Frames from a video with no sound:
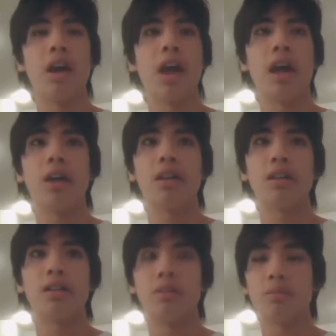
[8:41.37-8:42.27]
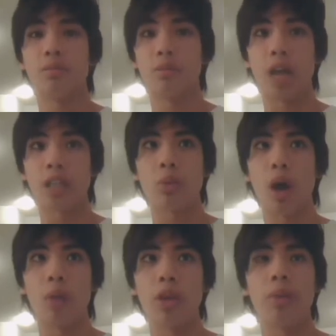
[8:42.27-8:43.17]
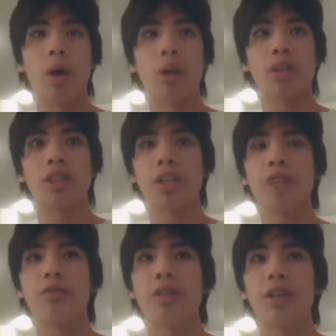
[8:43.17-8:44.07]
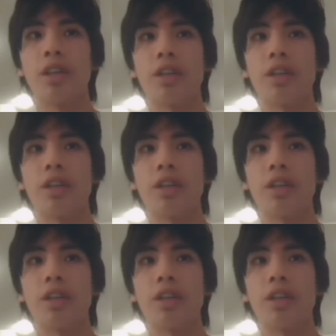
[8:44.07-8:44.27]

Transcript: And that's why we abolished slavery.